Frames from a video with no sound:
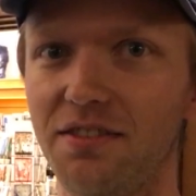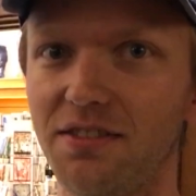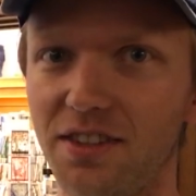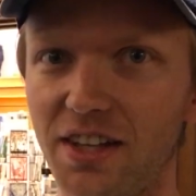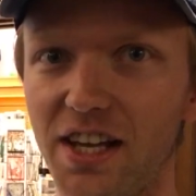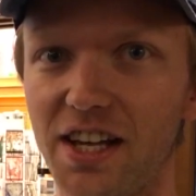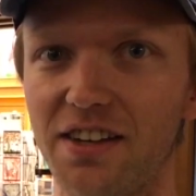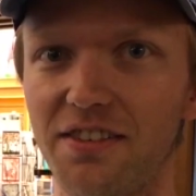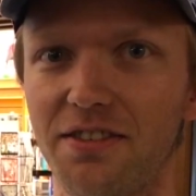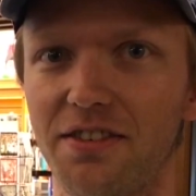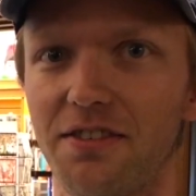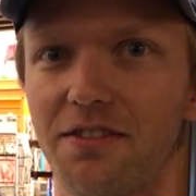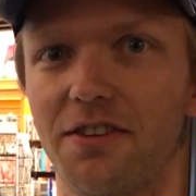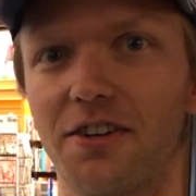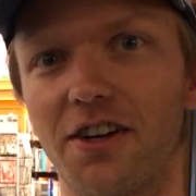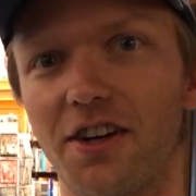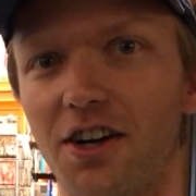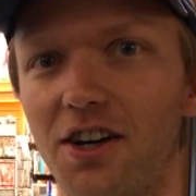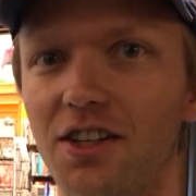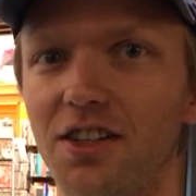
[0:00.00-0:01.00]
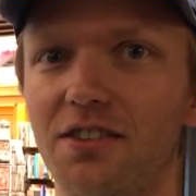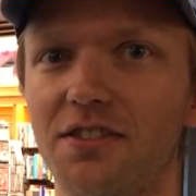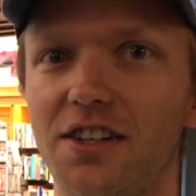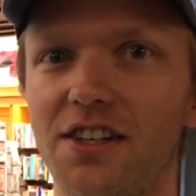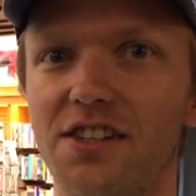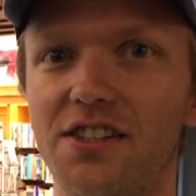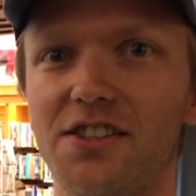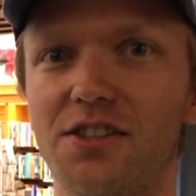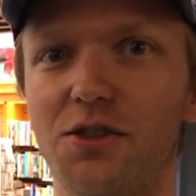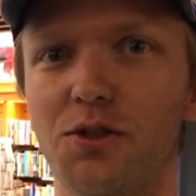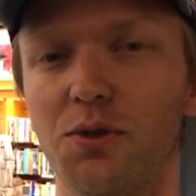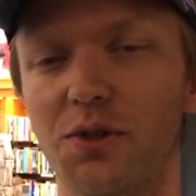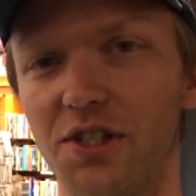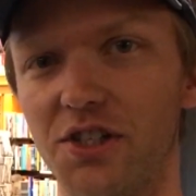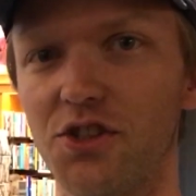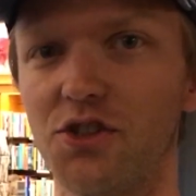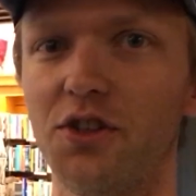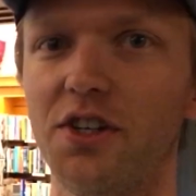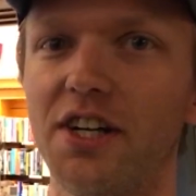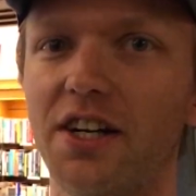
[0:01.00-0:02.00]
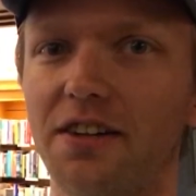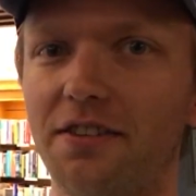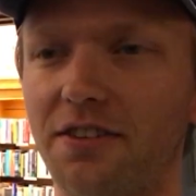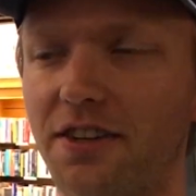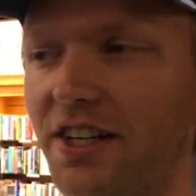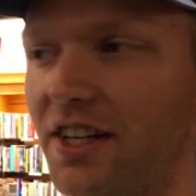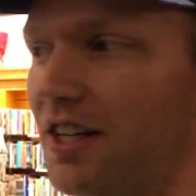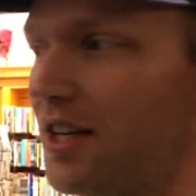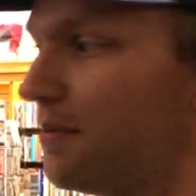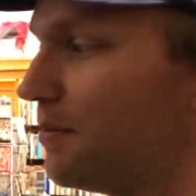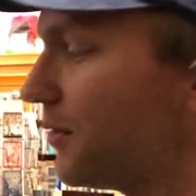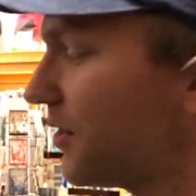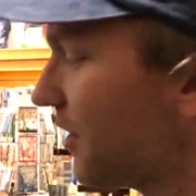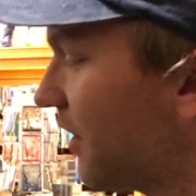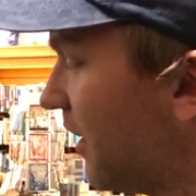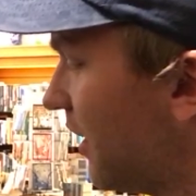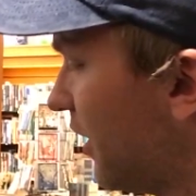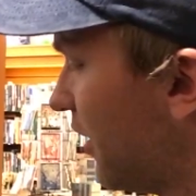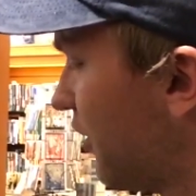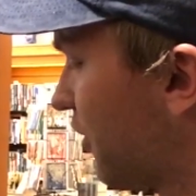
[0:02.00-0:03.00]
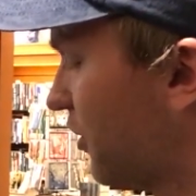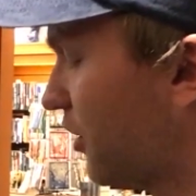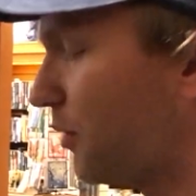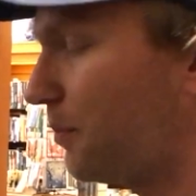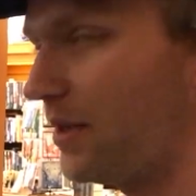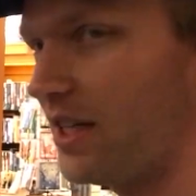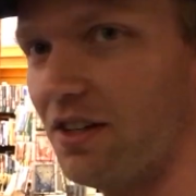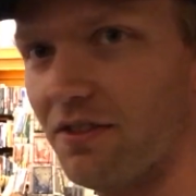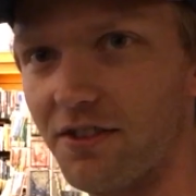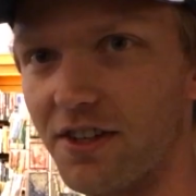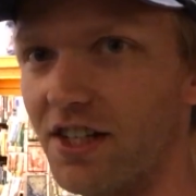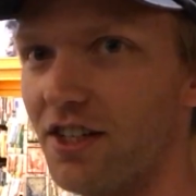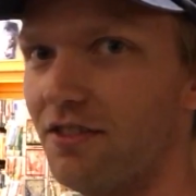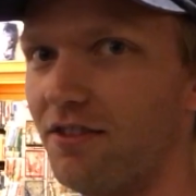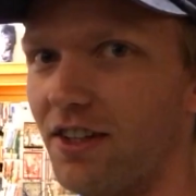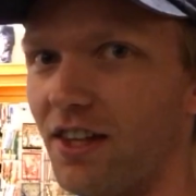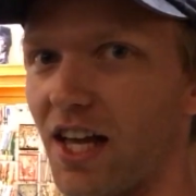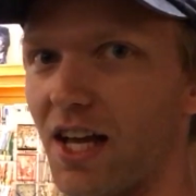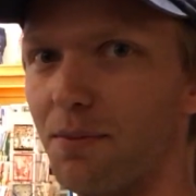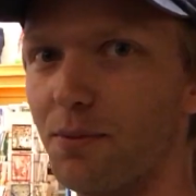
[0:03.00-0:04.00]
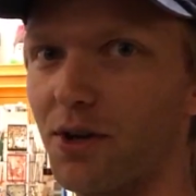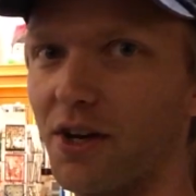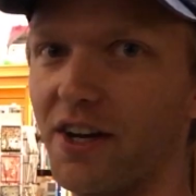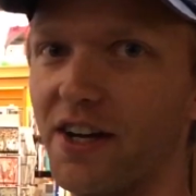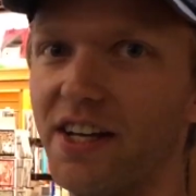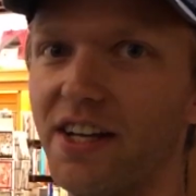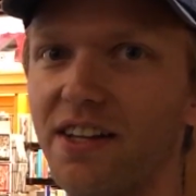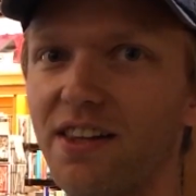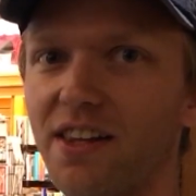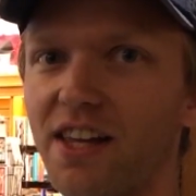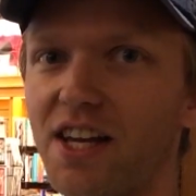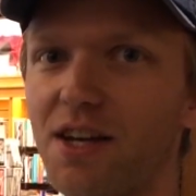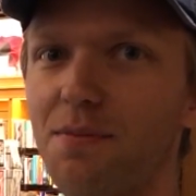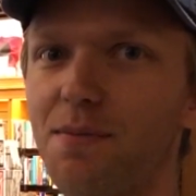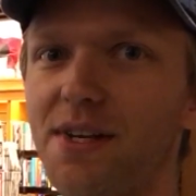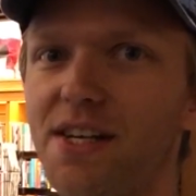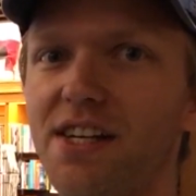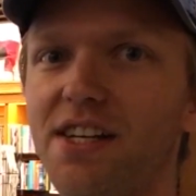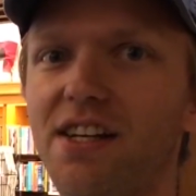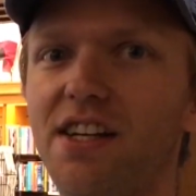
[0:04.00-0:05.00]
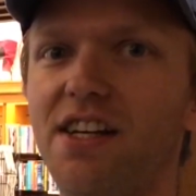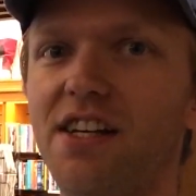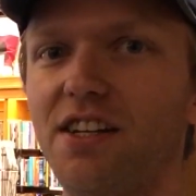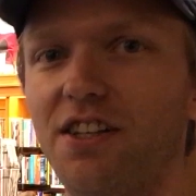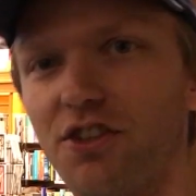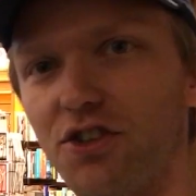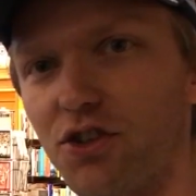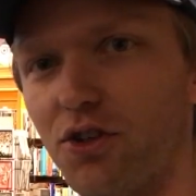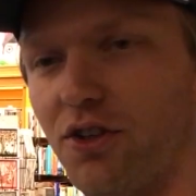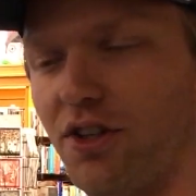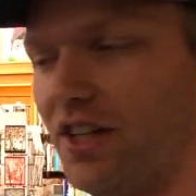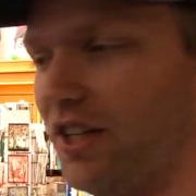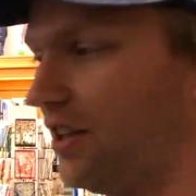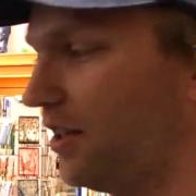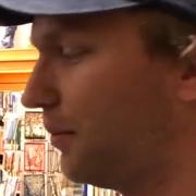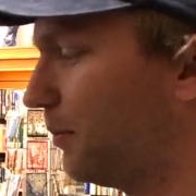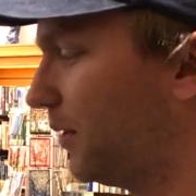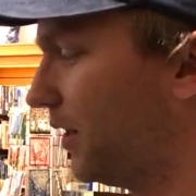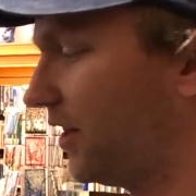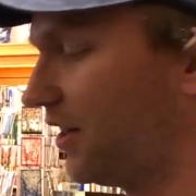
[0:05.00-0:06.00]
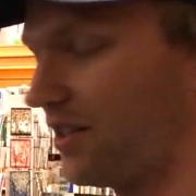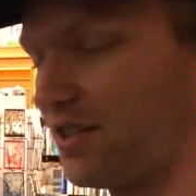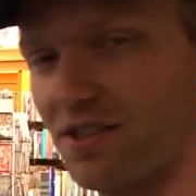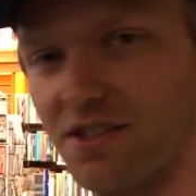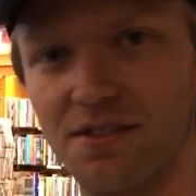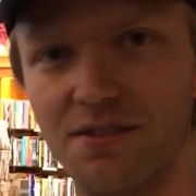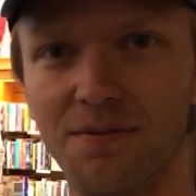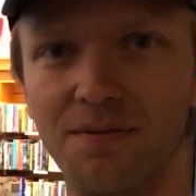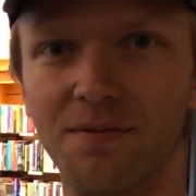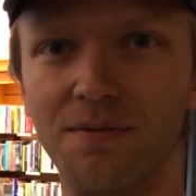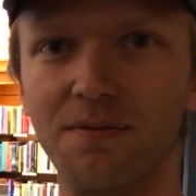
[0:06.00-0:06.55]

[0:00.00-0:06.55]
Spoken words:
of life for all of us who enjoy our freedoms. So be a friend of a library, like me, and enjoy the books.